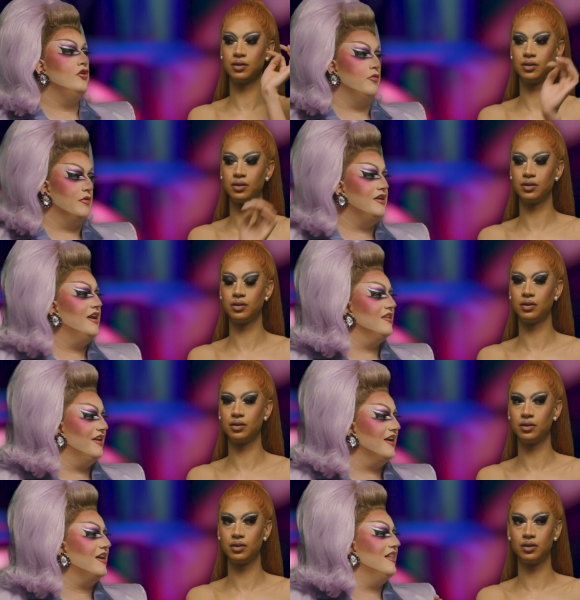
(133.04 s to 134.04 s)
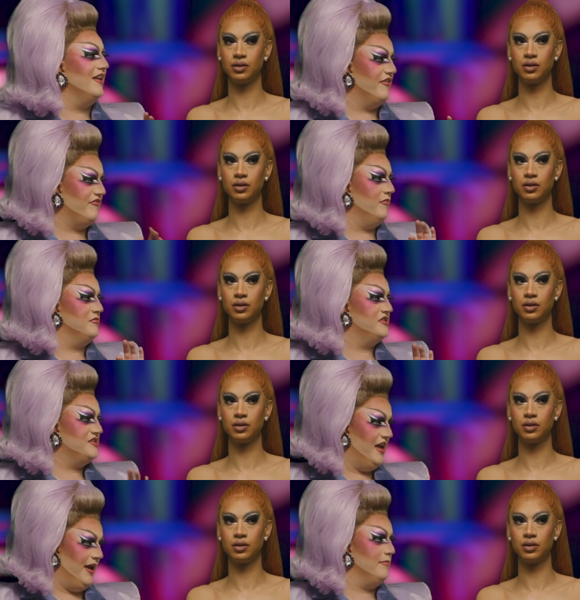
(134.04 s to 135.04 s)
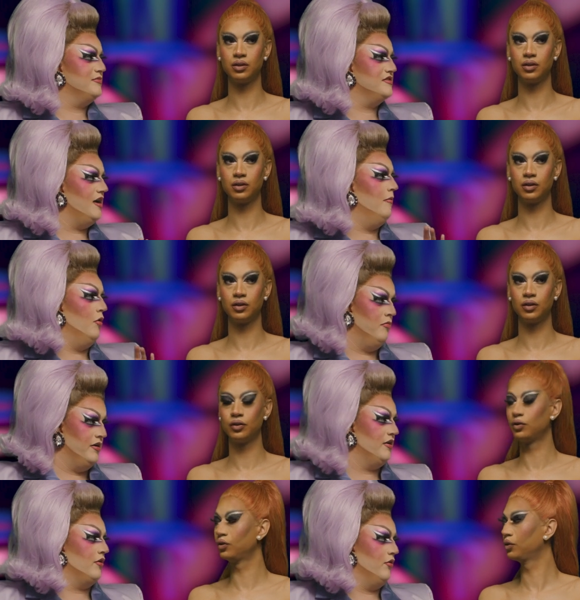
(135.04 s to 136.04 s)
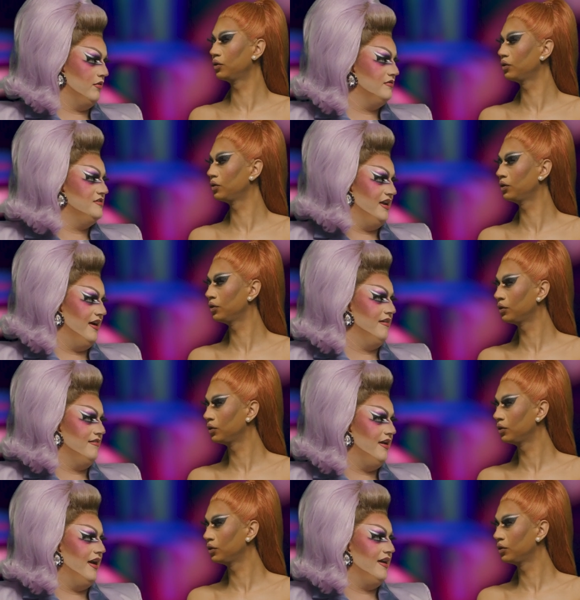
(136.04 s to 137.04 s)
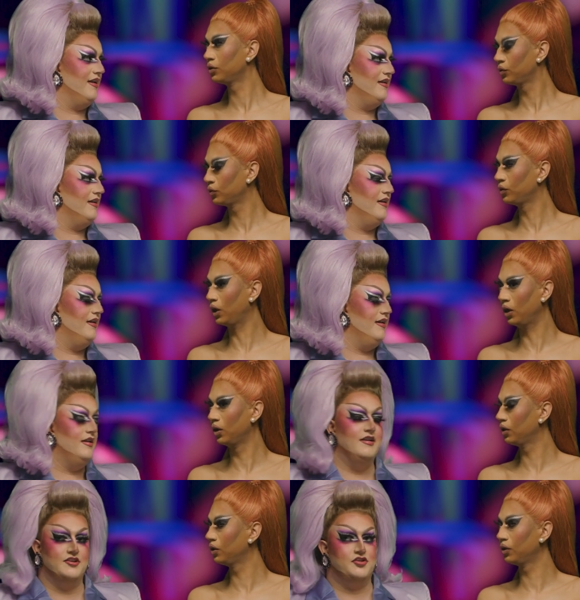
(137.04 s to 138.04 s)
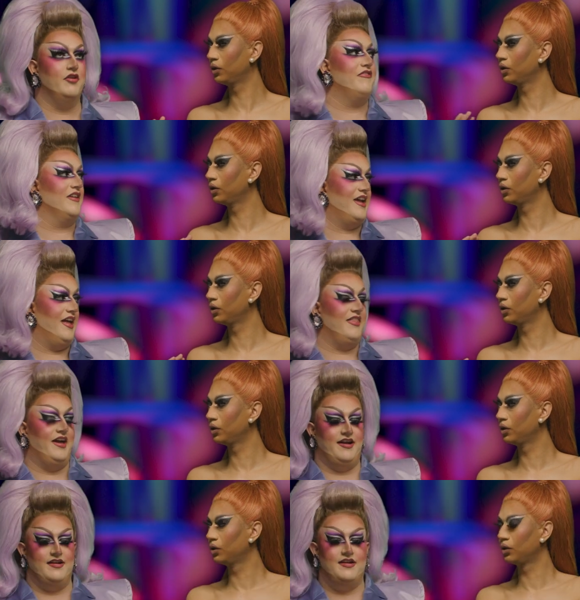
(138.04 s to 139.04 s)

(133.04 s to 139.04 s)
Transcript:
Speaker 1: You were nearly at Claire from Steps a moment ago, Tia, right? Yeah. Let's not forget that.